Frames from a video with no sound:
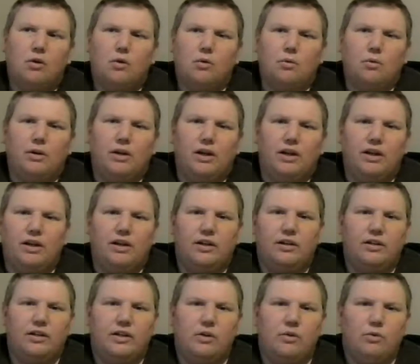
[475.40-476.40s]

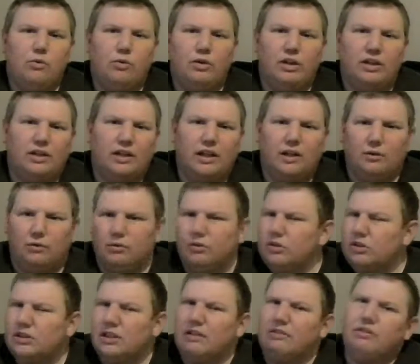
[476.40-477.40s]
When you wouldn't let
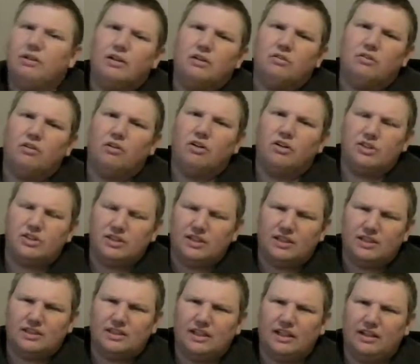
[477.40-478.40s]
Rusev get over on
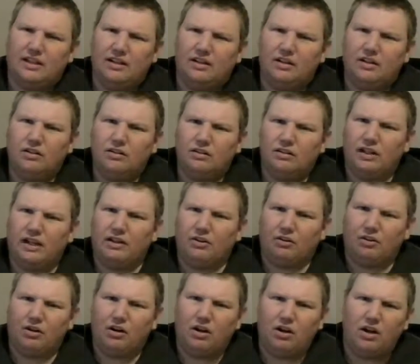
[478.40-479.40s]
John Cena
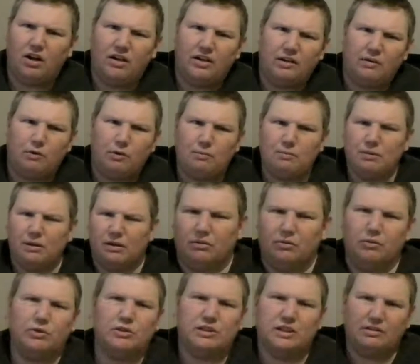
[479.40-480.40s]
later on, it would have
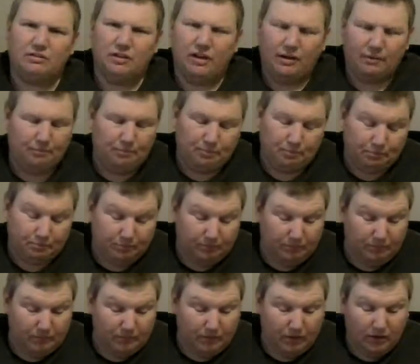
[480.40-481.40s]
Rusev up.
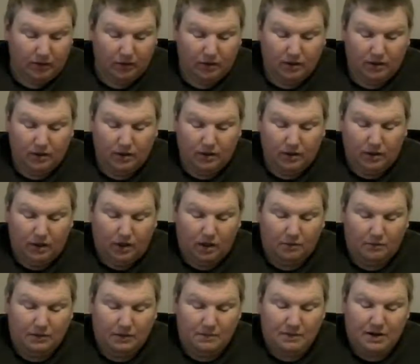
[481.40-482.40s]

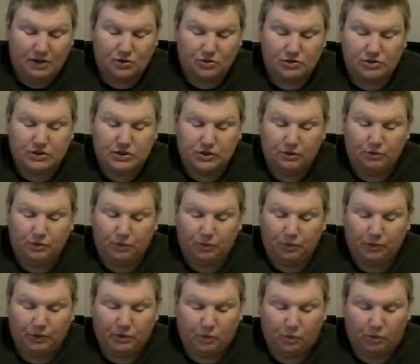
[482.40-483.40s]
That match was
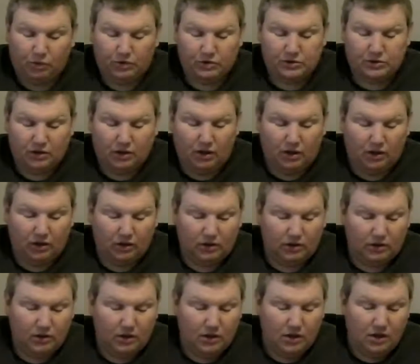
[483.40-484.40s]
2.75 star.
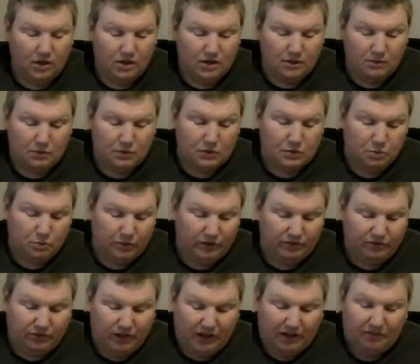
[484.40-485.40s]
Number
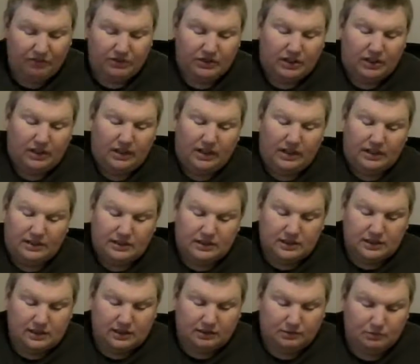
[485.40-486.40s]
25 on the
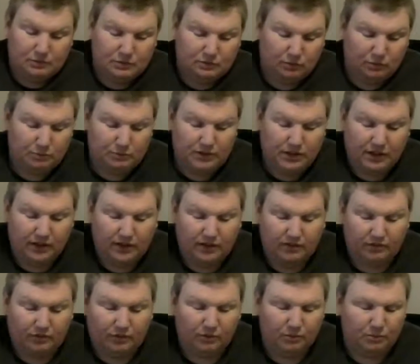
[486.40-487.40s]
list comes from
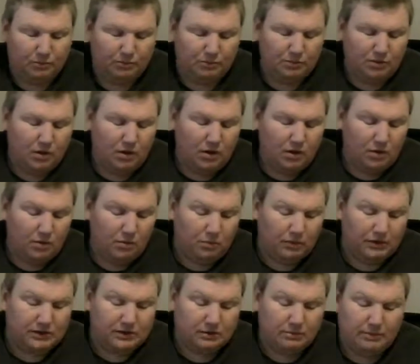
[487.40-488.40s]

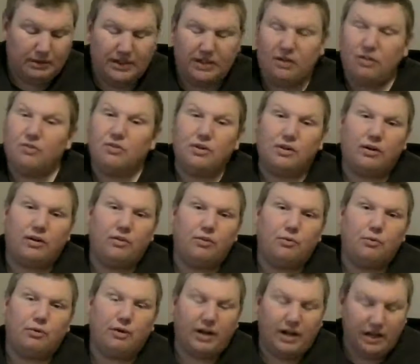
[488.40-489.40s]
WrestleMania
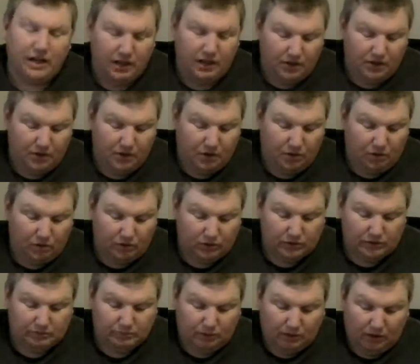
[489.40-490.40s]
33, No
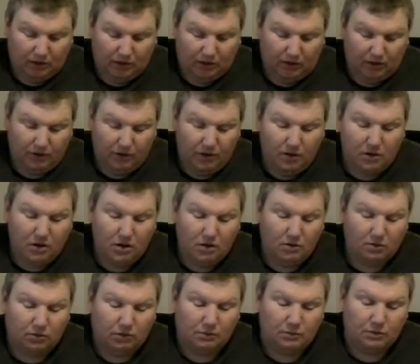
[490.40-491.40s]
Holds Barred,
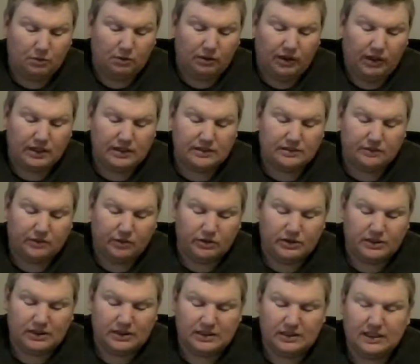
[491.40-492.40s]
Roman Reigns
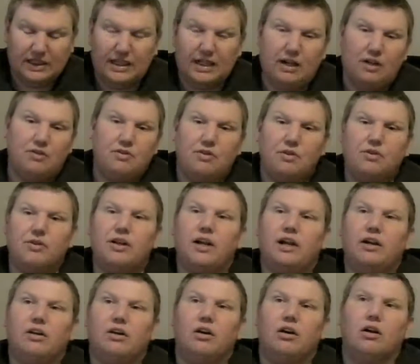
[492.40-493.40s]
versus The
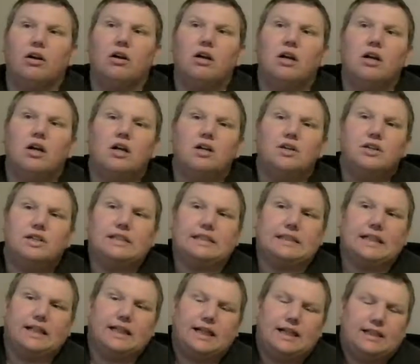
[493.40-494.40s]
Undertaker. Just
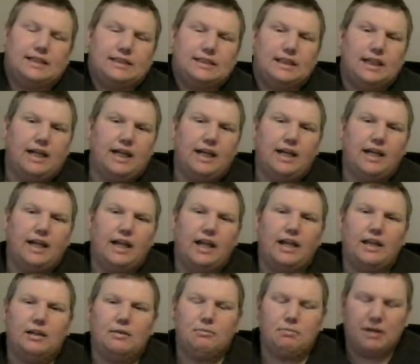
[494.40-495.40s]
like I said
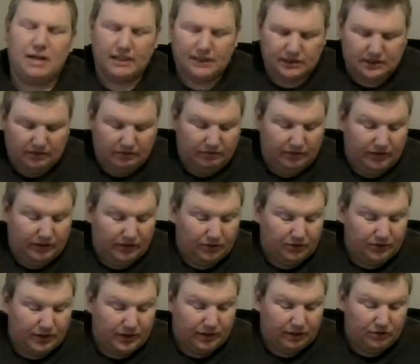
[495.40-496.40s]
in the Best of The
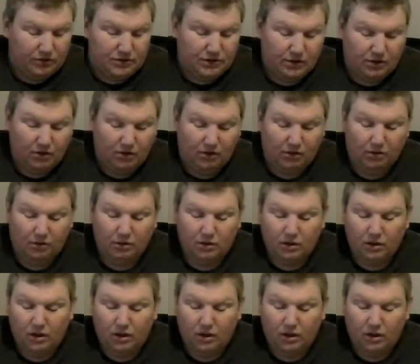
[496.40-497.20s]
Undertaker show,